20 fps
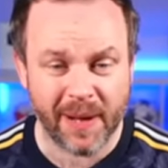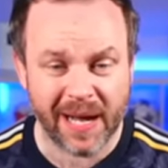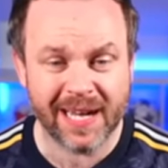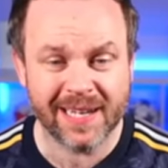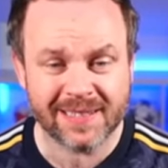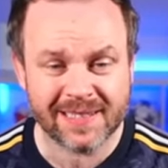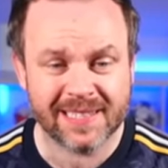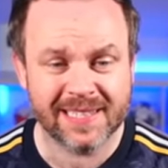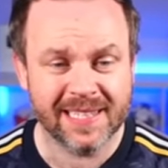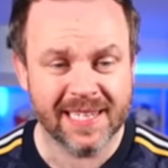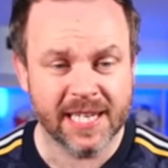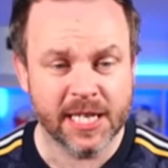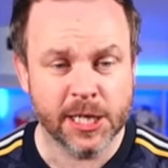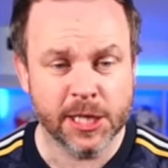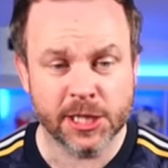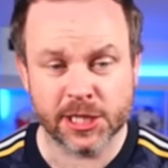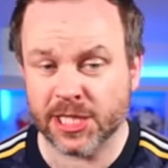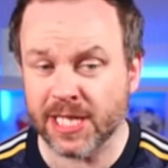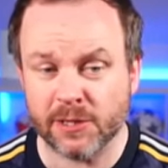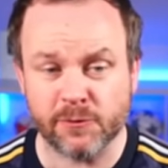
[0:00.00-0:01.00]
But
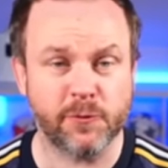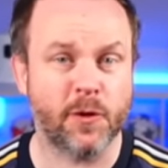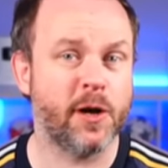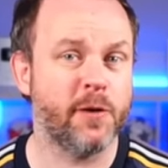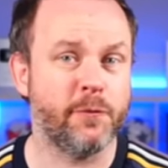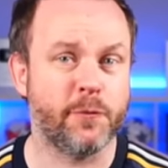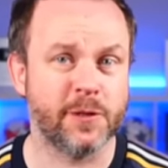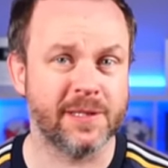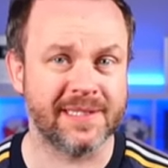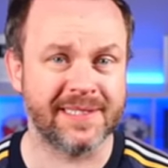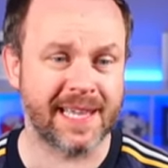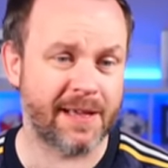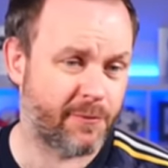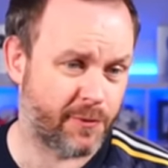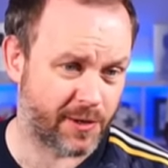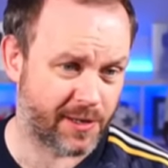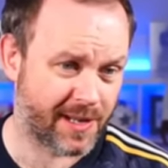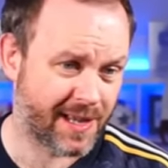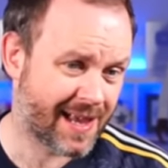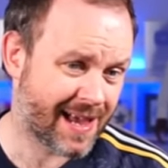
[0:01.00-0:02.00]
she's
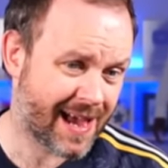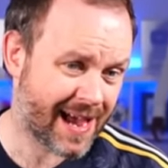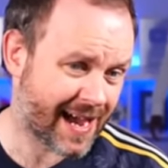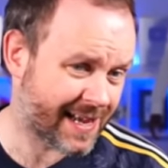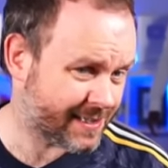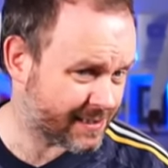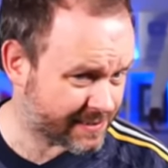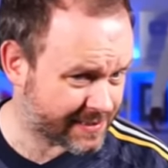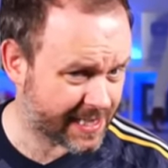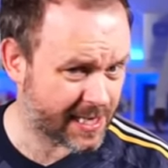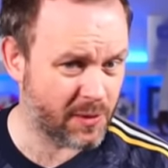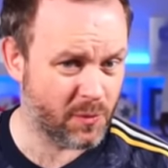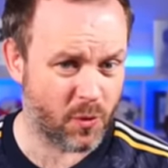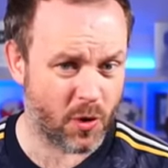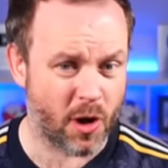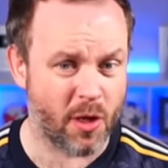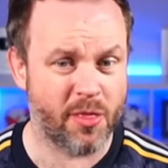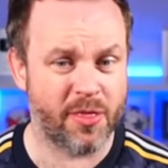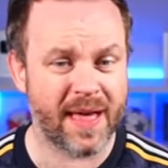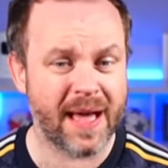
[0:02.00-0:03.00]
5'7". And I'll tell you
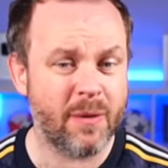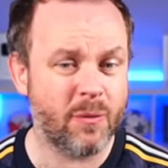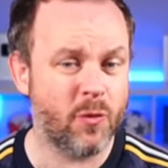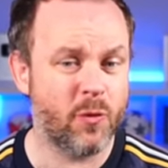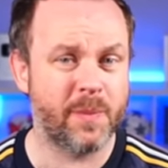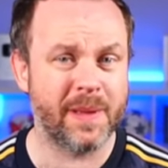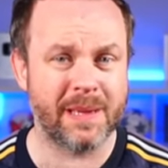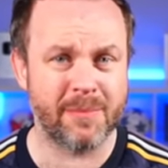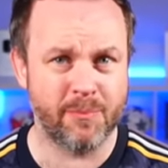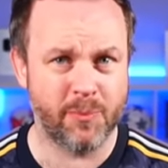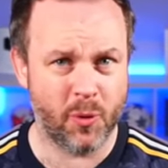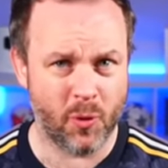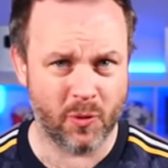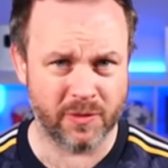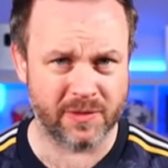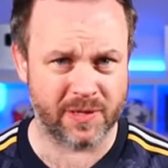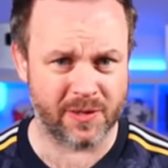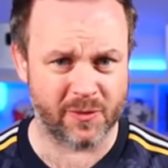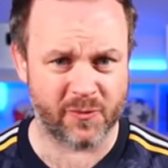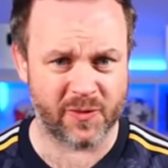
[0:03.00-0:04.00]
what, that will be
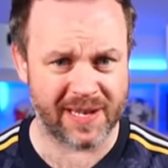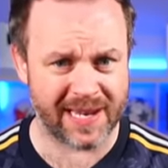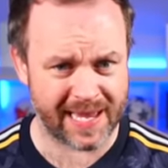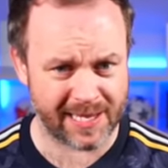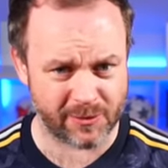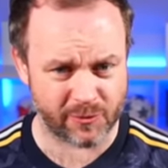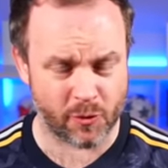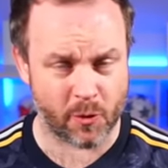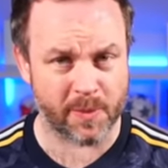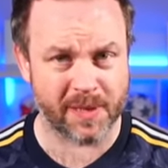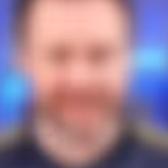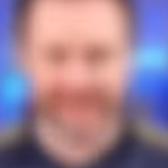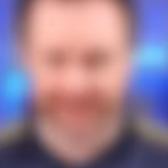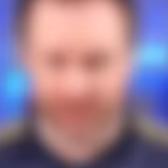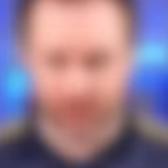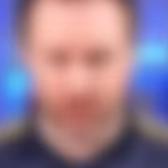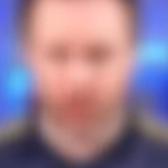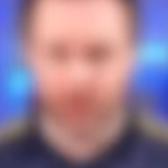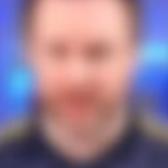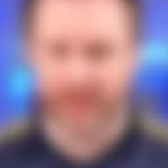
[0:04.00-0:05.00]
important for later on because
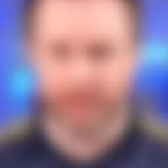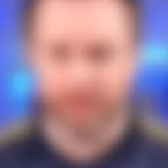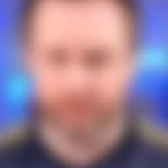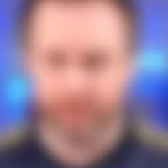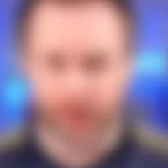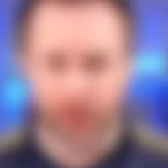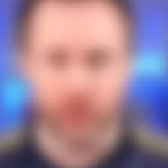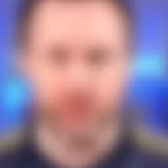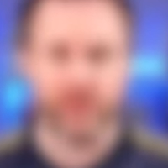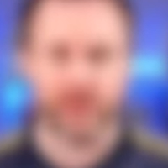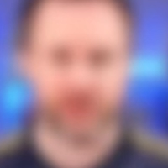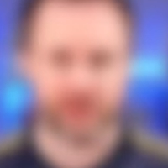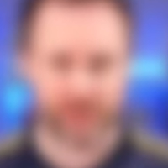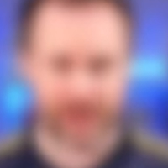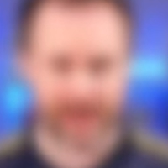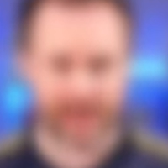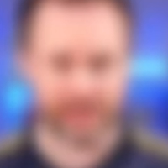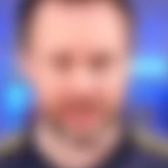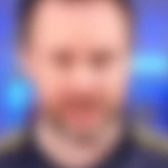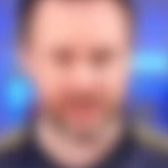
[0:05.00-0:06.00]
there will be a bonus
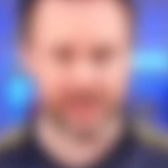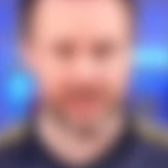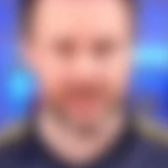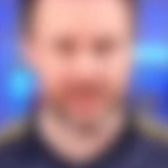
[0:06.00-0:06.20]
round.